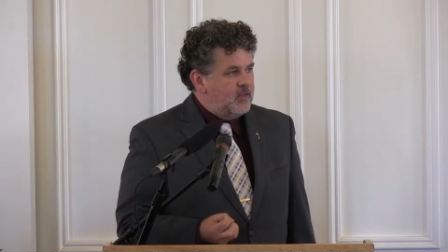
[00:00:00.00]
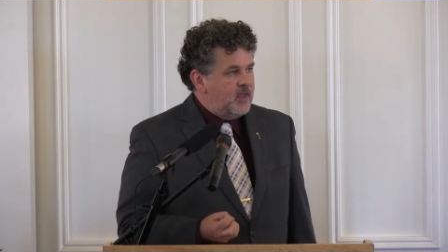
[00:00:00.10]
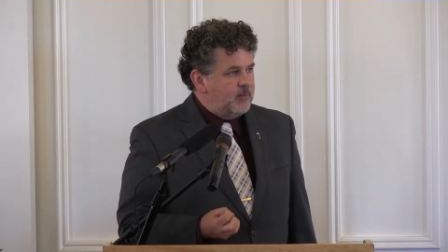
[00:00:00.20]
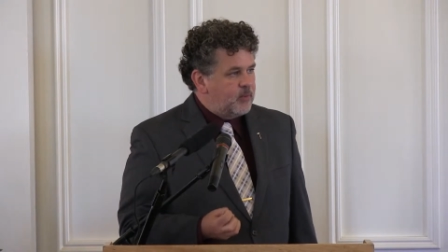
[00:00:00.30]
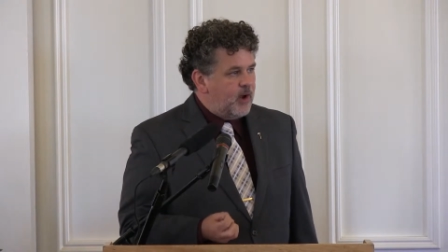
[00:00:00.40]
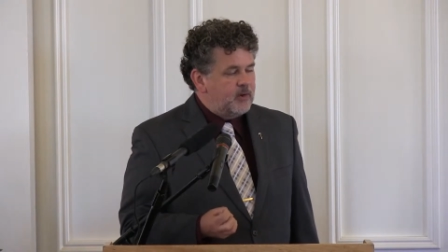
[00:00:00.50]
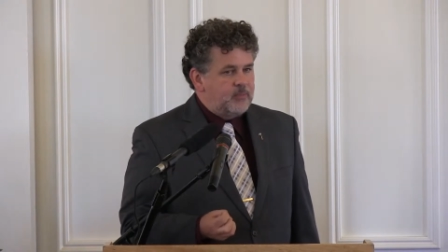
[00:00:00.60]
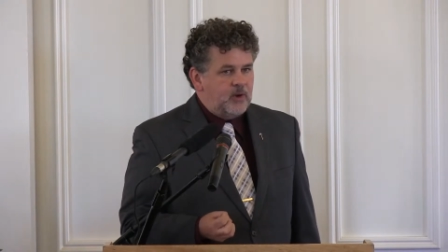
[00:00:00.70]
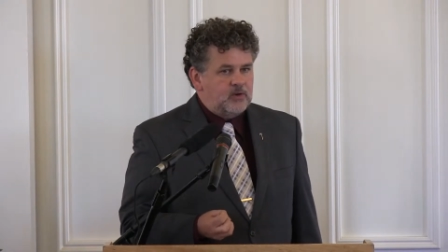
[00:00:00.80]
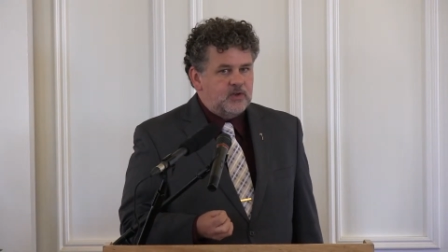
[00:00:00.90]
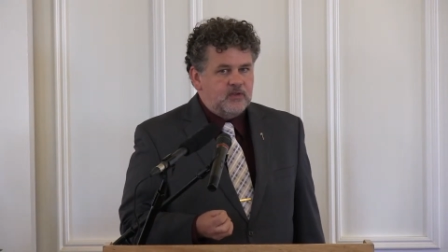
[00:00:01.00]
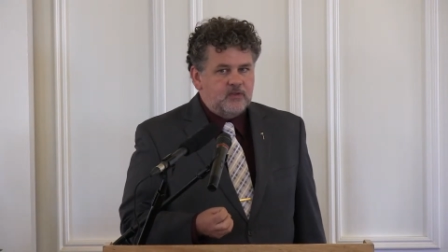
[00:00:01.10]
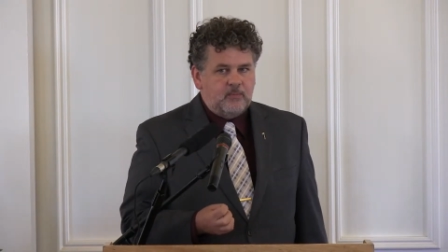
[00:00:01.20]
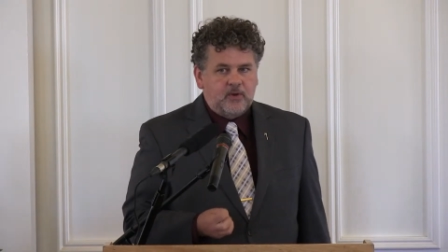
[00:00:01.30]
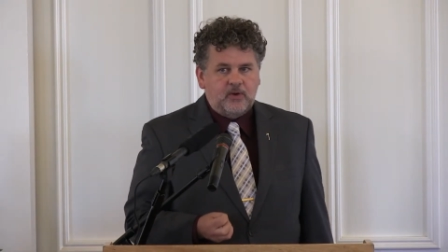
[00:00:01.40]
that brought about
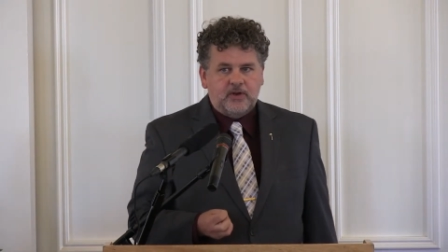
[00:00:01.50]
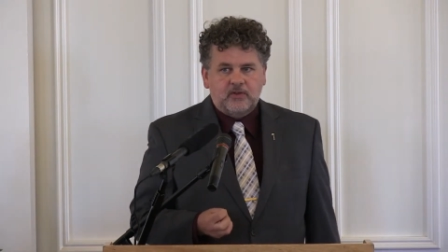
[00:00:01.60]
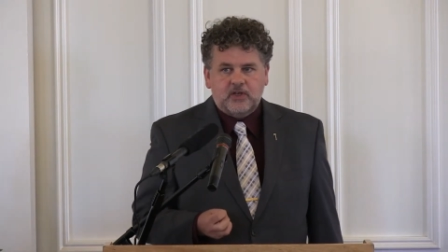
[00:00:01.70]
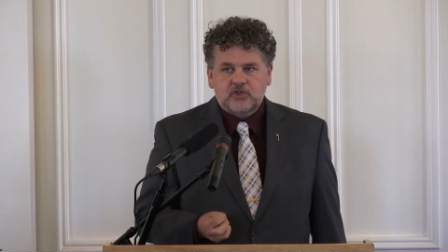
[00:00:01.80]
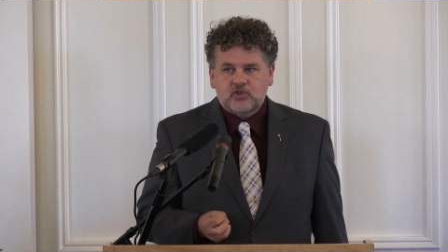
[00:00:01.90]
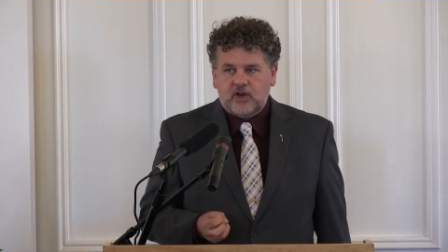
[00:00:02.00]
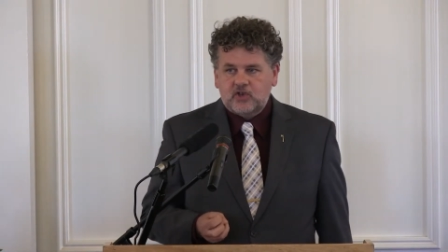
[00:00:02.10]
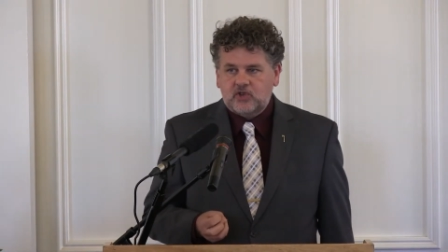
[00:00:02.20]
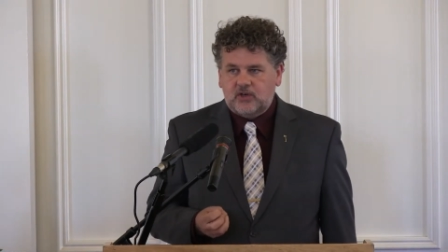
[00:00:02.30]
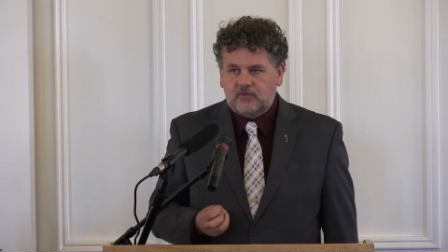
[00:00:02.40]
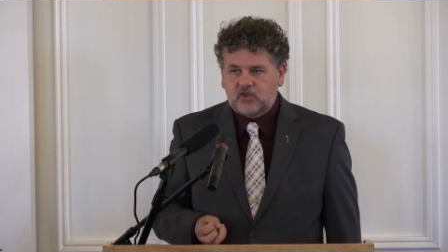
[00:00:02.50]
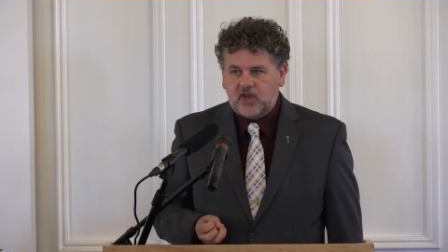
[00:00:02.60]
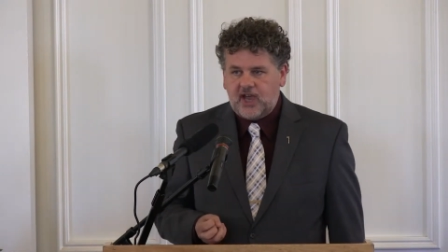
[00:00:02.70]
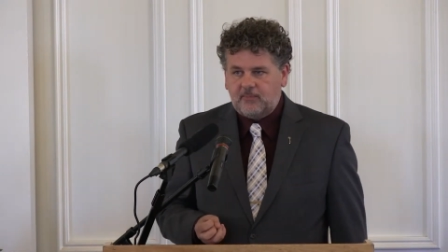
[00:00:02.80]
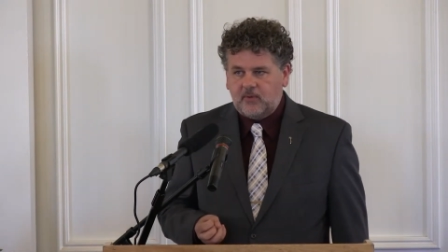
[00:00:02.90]
the building, the construction of the
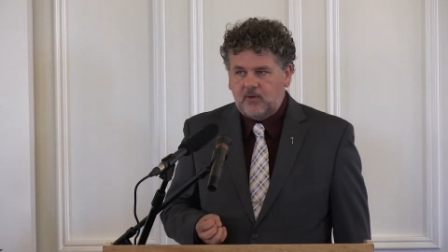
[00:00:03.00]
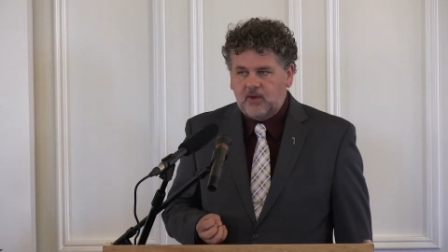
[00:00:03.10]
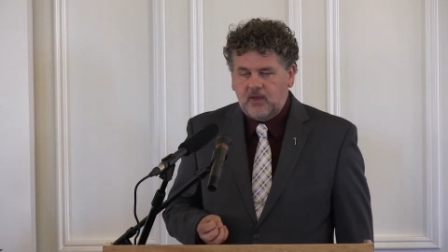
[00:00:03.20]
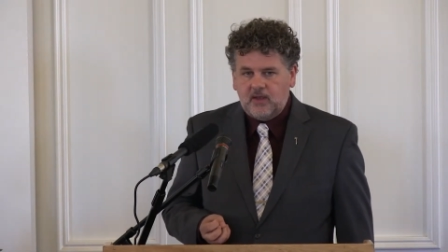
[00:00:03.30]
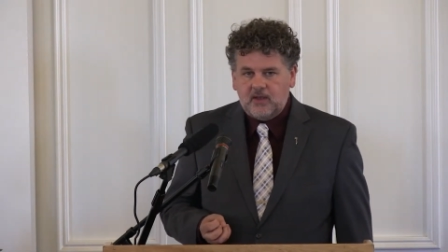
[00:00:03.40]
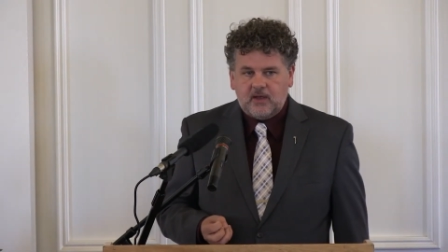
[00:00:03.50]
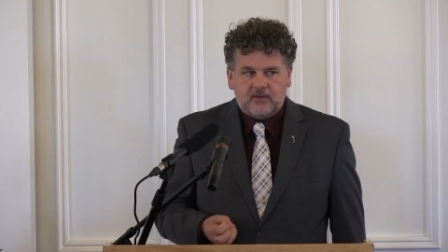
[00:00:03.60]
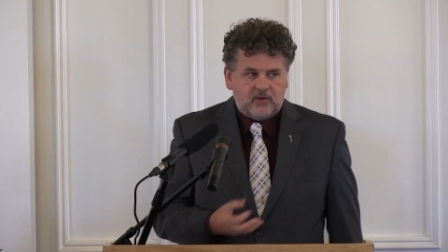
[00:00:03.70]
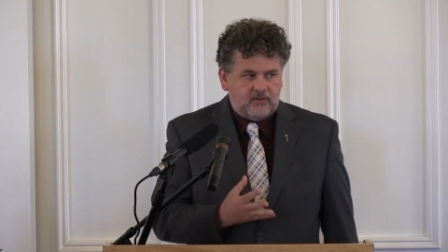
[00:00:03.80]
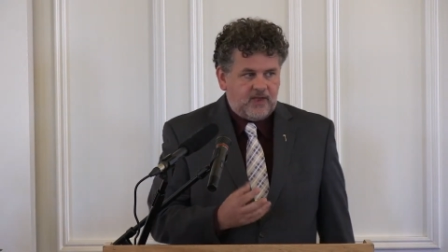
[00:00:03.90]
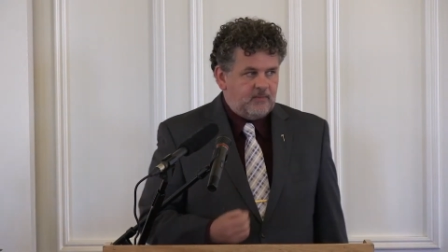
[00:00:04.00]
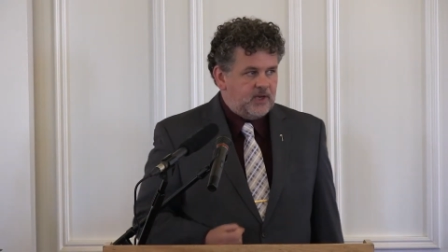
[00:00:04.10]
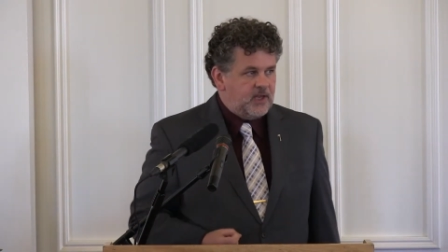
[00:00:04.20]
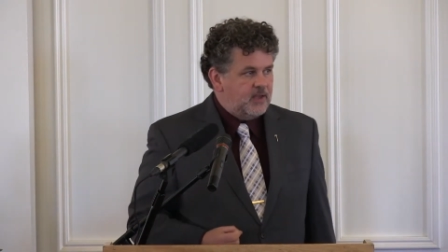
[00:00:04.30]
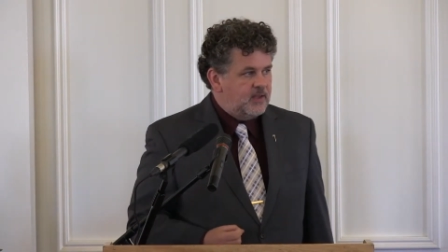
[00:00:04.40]
chapel. I see family.